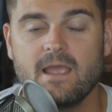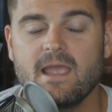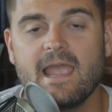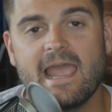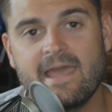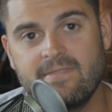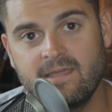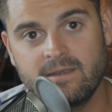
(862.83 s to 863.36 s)

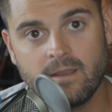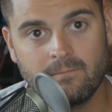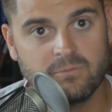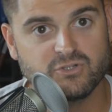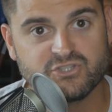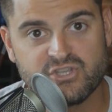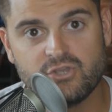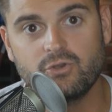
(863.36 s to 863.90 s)
And then number
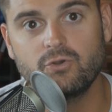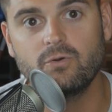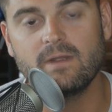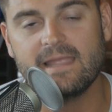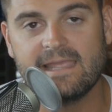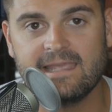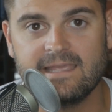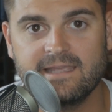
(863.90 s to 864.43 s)
two
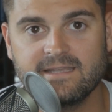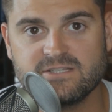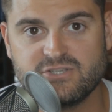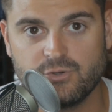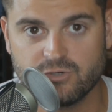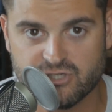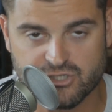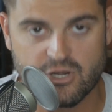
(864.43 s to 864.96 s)
is
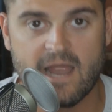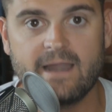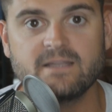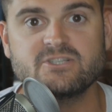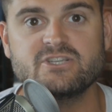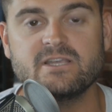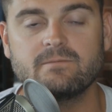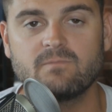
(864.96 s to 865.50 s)
your
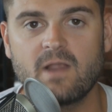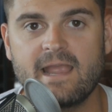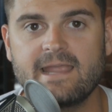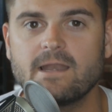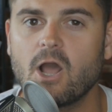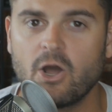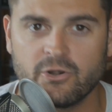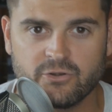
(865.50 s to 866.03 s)
strategy, right?
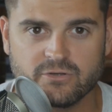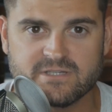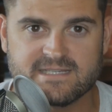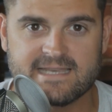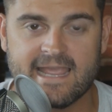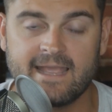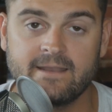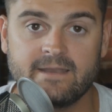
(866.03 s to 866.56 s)

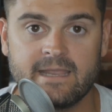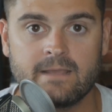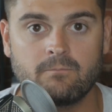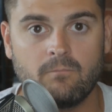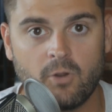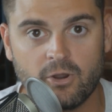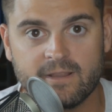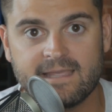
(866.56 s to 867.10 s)
Understanding
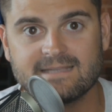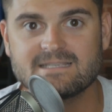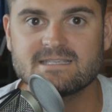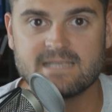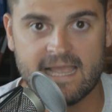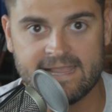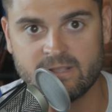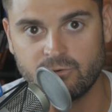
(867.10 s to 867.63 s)
market
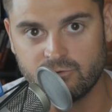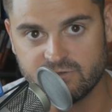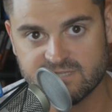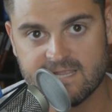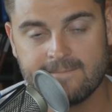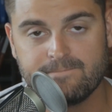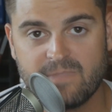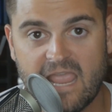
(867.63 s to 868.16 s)
cycles
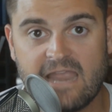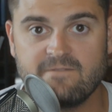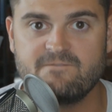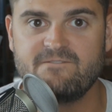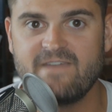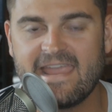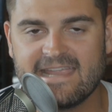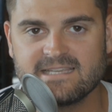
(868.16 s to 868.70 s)
and
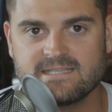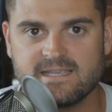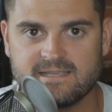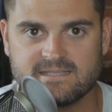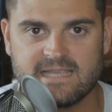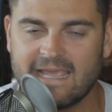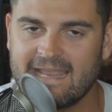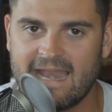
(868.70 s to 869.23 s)
phases
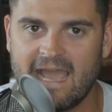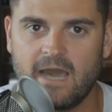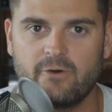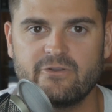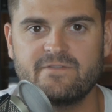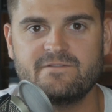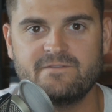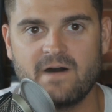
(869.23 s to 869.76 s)
and how to
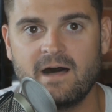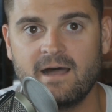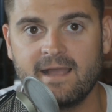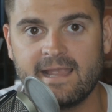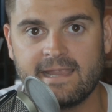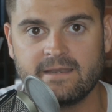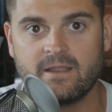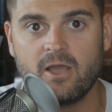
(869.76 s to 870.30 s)

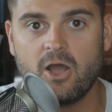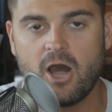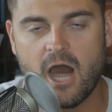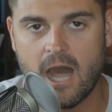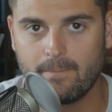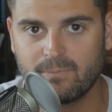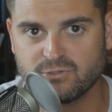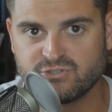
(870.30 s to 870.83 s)
find
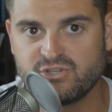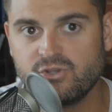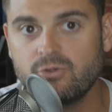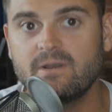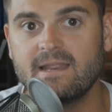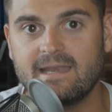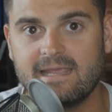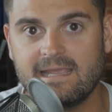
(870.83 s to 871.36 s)

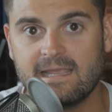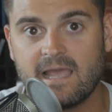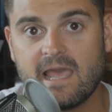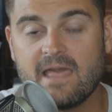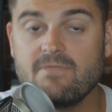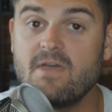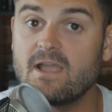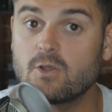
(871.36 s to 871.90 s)
opportunity
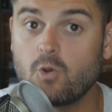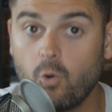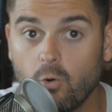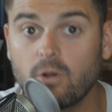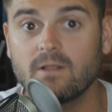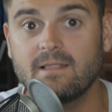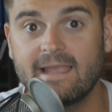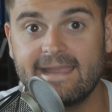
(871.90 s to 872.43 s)
that
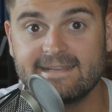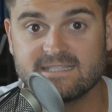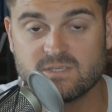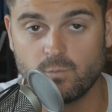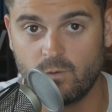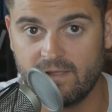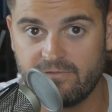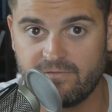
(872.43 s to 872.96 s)
correlates
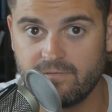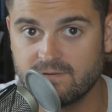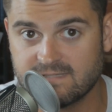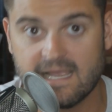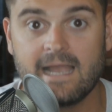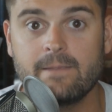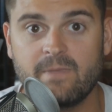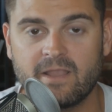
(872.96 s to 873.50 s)
with
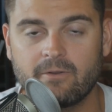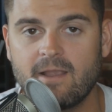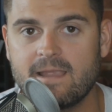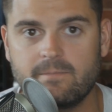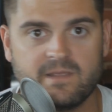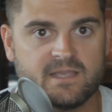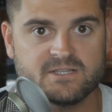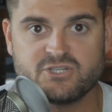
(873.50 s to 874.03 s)
timing, right?
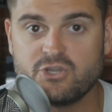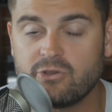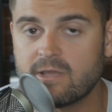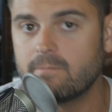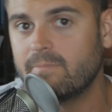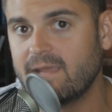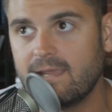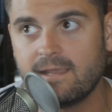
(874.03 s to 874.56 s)
Because you can
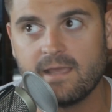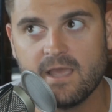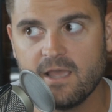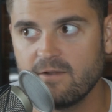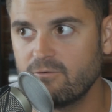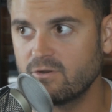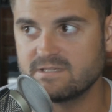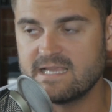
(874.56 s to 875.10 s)
be,
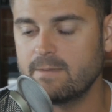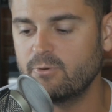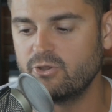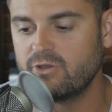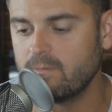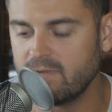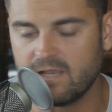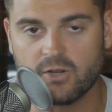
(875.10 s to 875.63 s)
for example, you
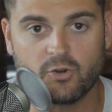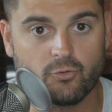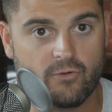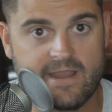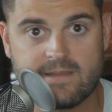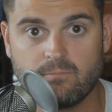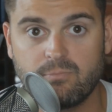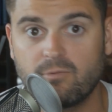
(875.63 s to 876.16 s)
can be a
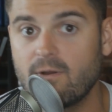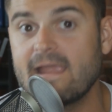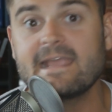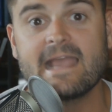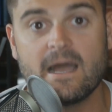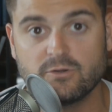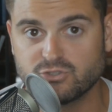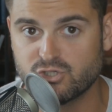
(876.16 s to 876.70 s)
great
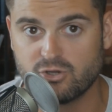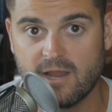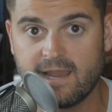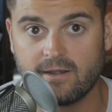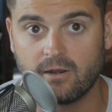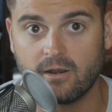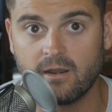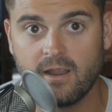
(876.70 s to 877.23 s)
breakout
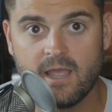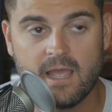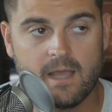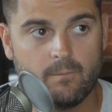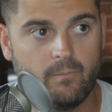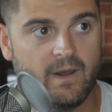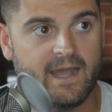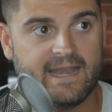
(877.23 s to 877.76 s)
trader,
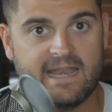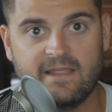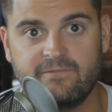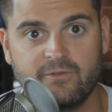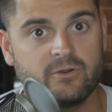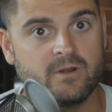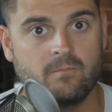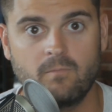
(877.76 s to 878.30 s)
but if
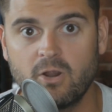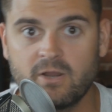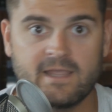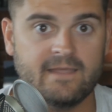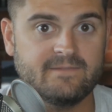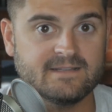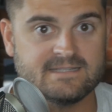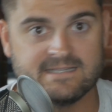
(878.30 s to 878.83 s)
you're in a
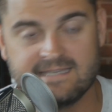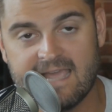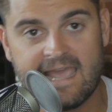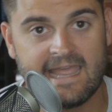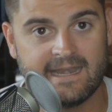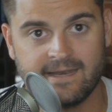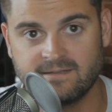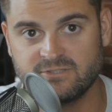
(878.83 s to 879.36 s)
market that's
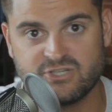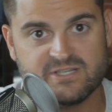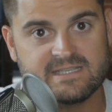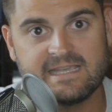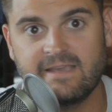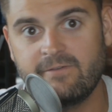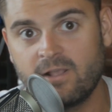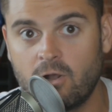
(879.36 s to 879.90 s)
dead and just
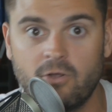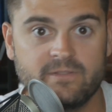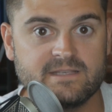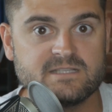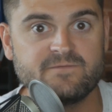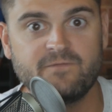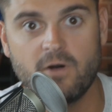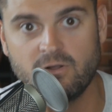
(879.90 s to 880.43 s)
giving all
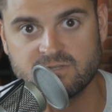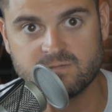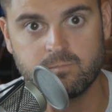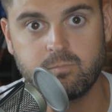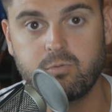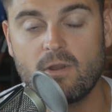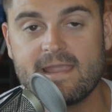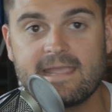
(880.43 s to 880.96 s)
these false
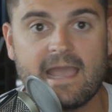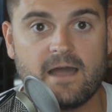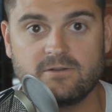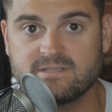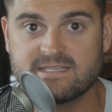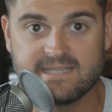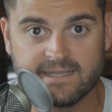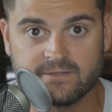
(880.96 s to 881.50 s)
breakout
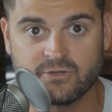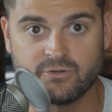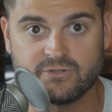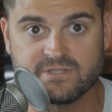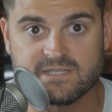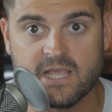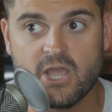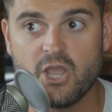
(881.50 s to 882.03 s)

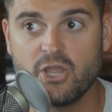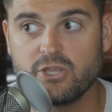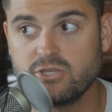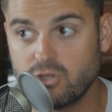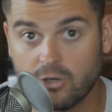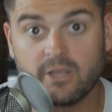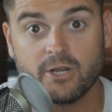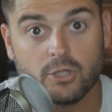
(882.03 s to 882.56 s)
signals,
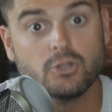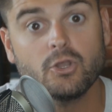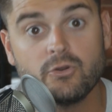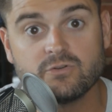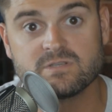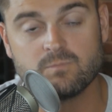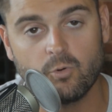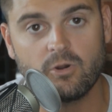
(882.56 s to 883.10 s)
you're going to
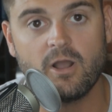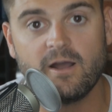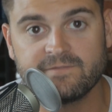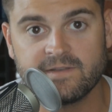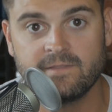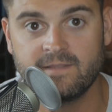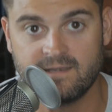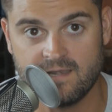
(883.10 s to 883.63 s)
lose more
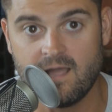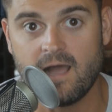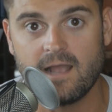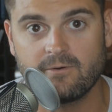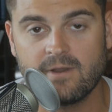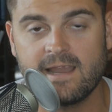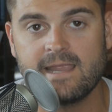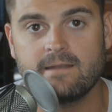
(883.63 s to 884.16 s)
often than not,
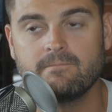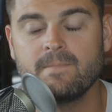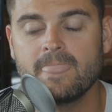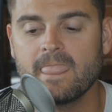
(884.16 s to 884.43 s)
right?